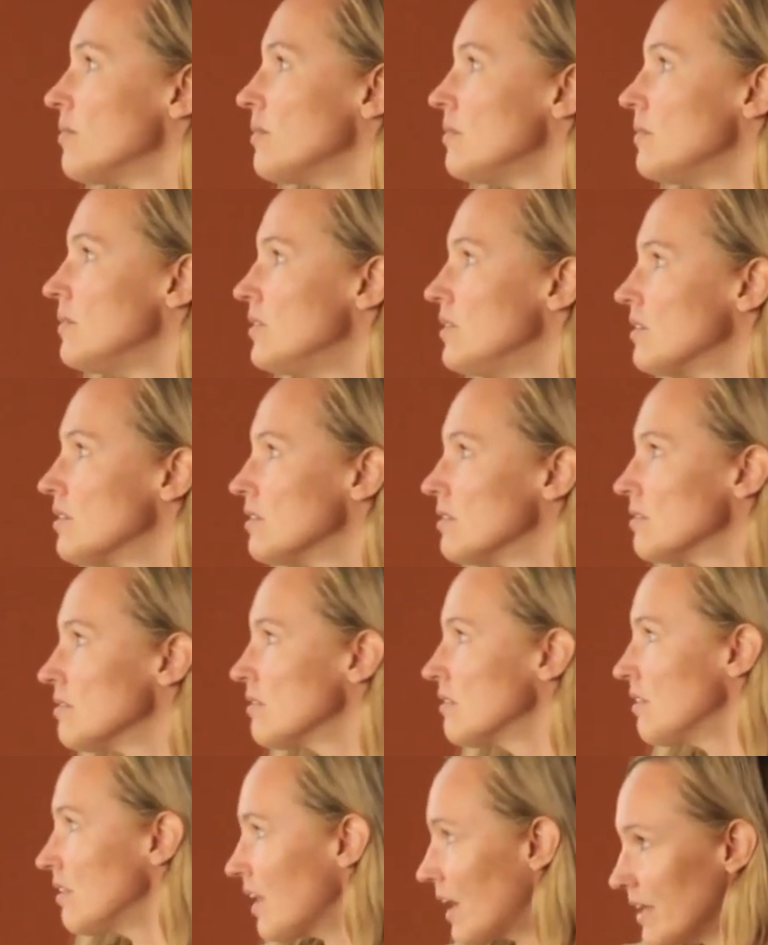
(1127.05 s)

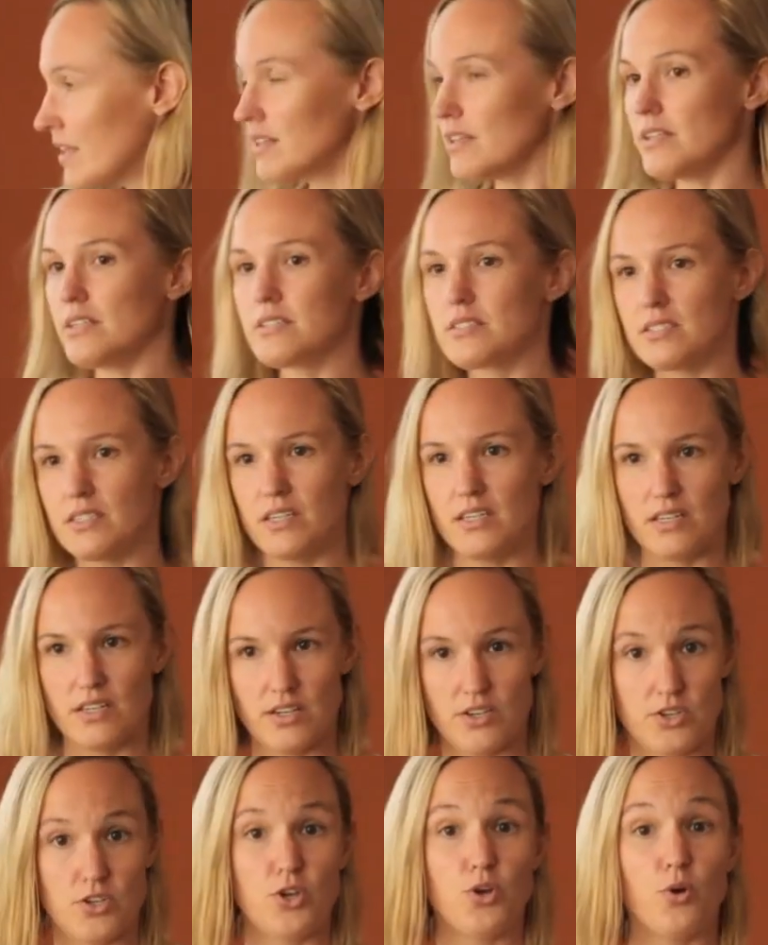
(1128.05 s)
You're likely to see it in
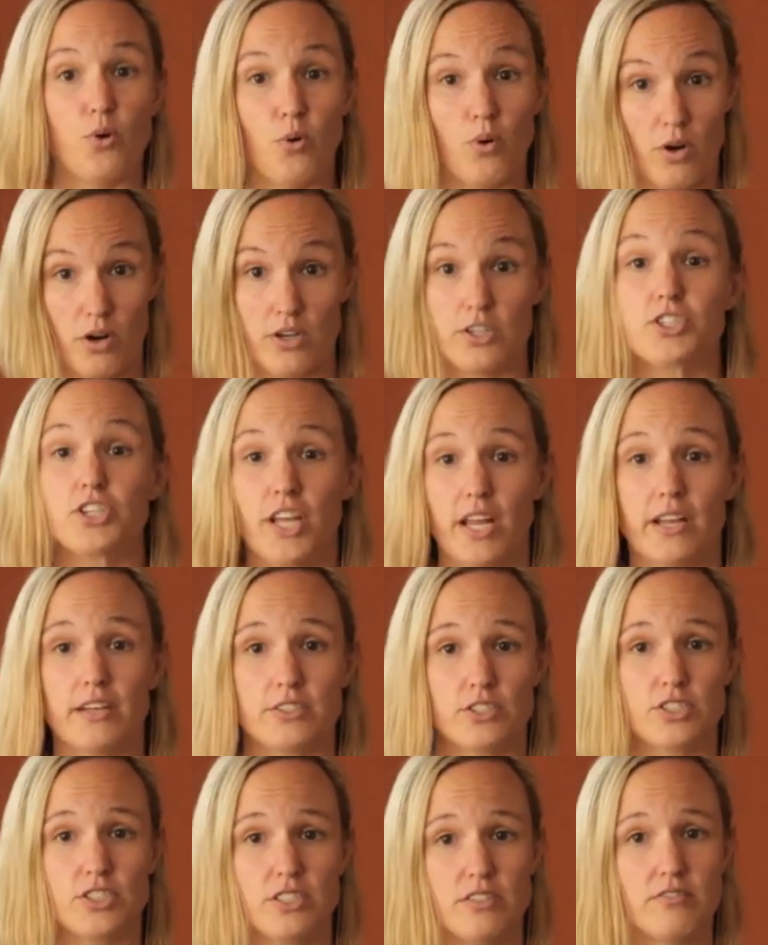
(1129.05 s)
a new or
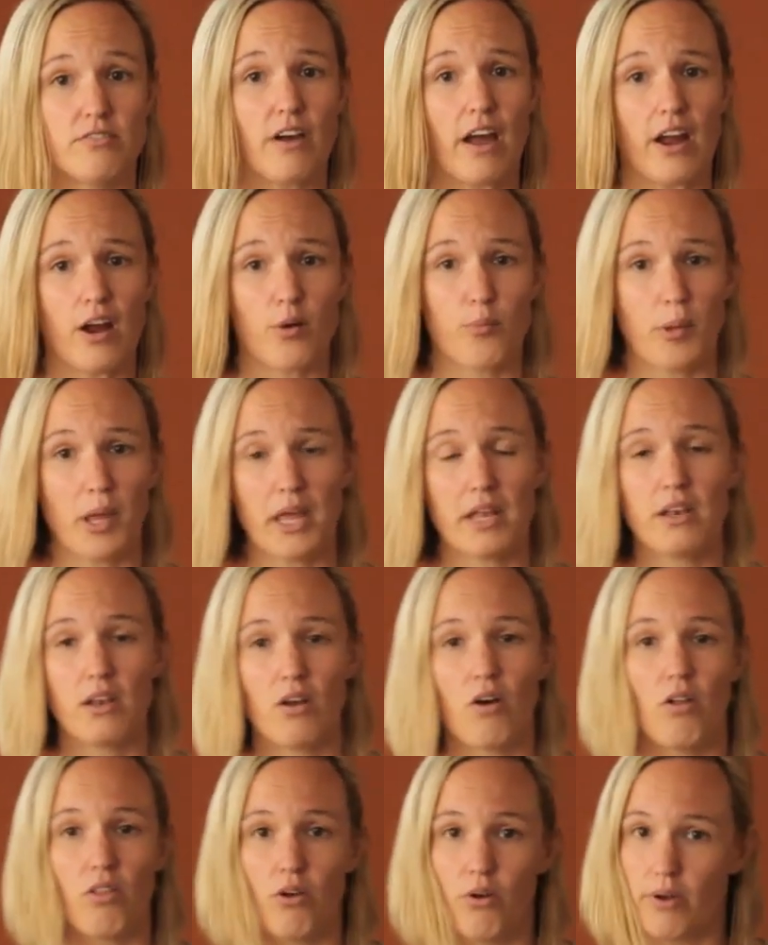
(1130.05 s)
changed
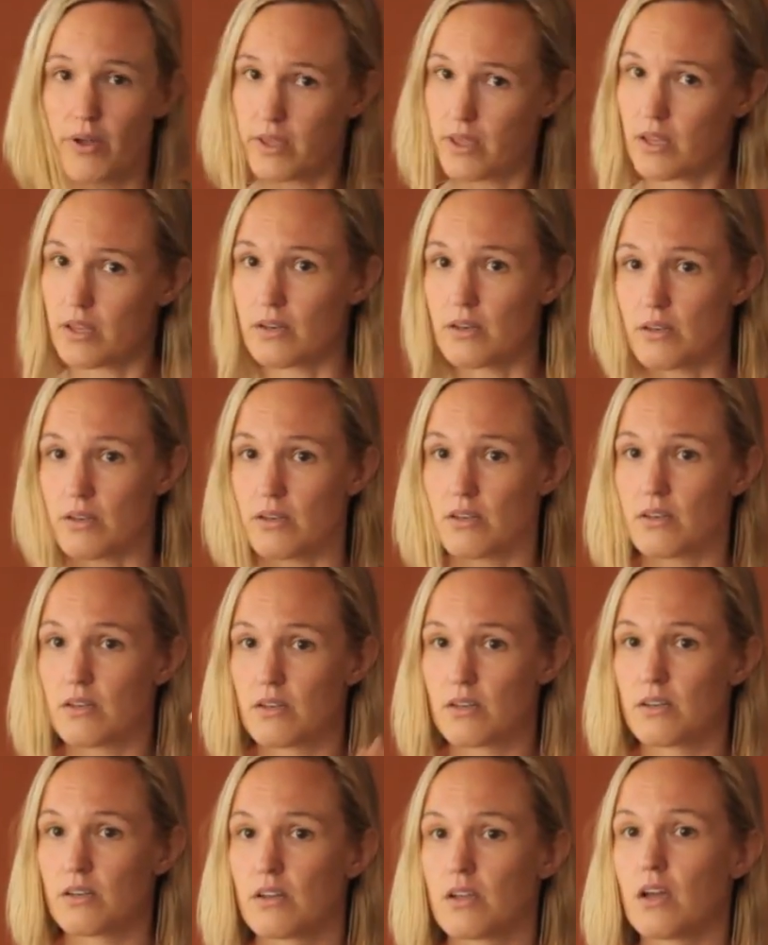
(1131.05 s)
environment, although it can
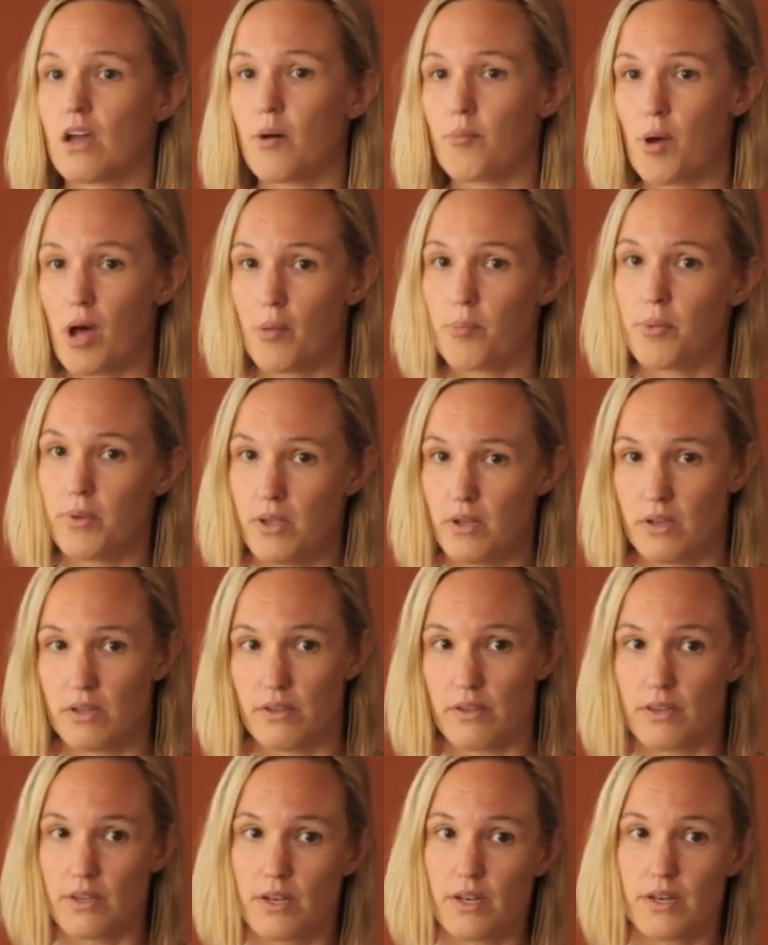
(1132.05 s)
come up in
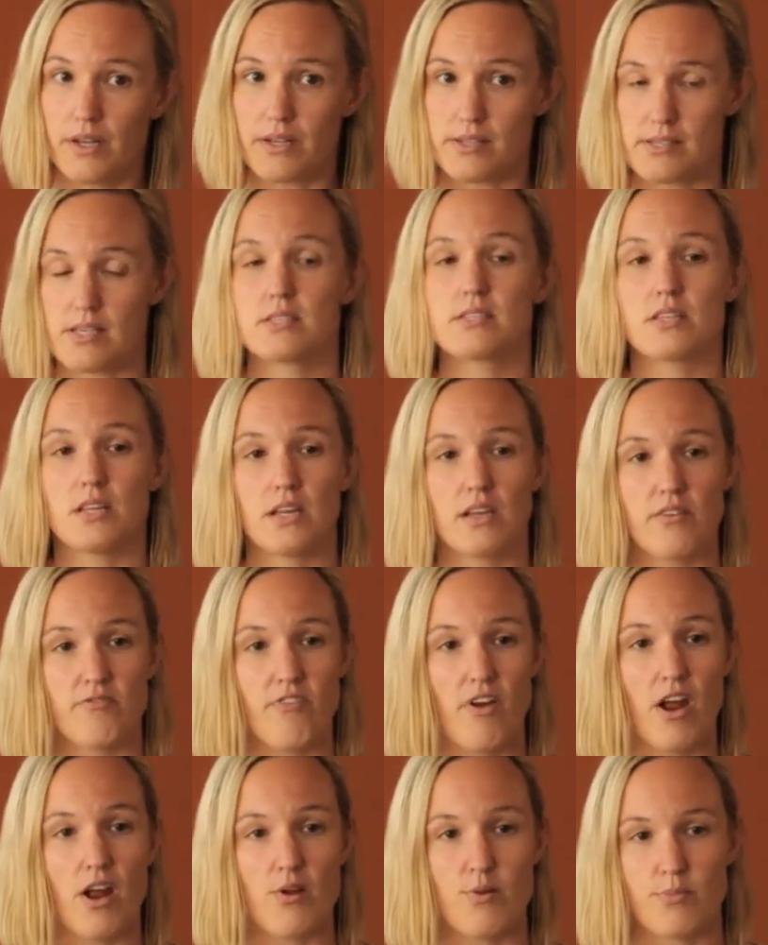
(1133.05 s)
an existing
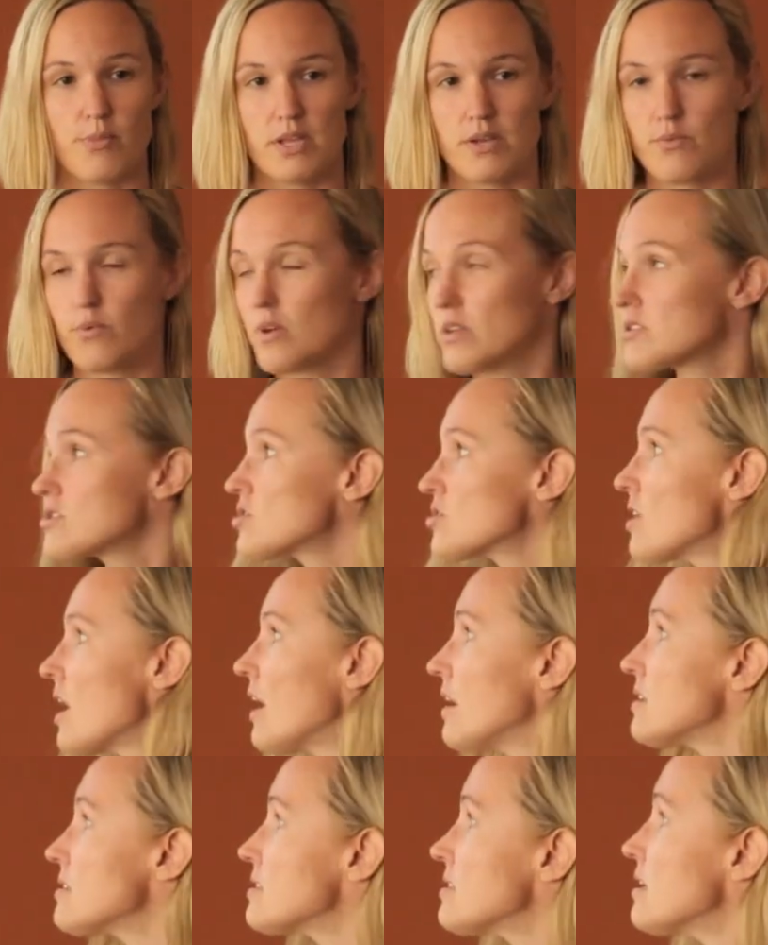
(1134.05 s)
environment with
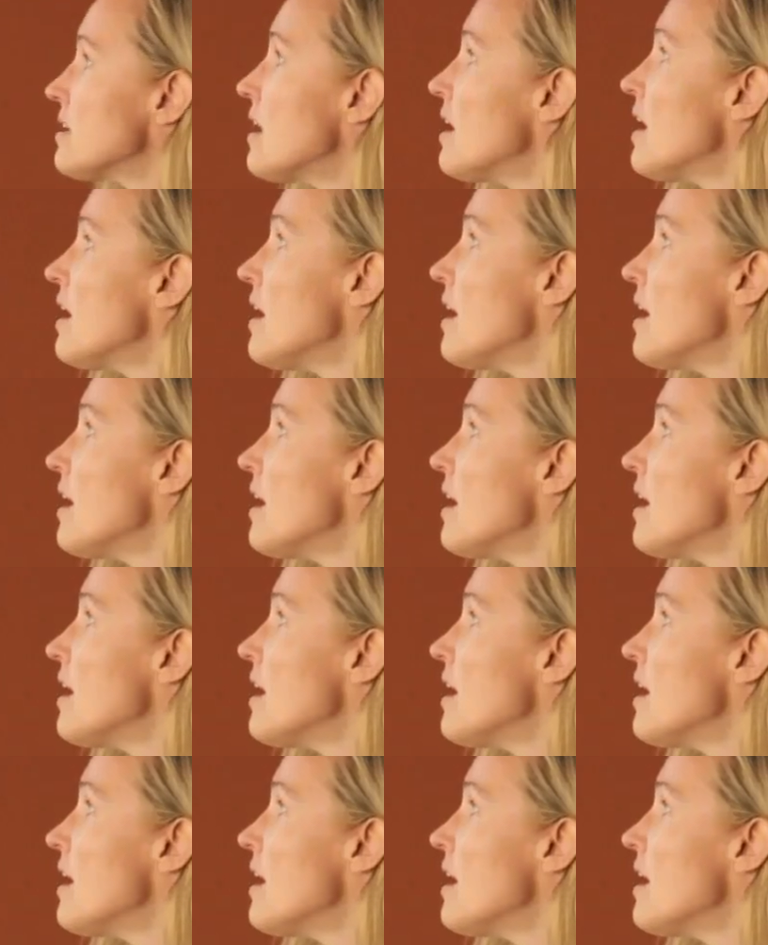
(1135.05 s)
stress.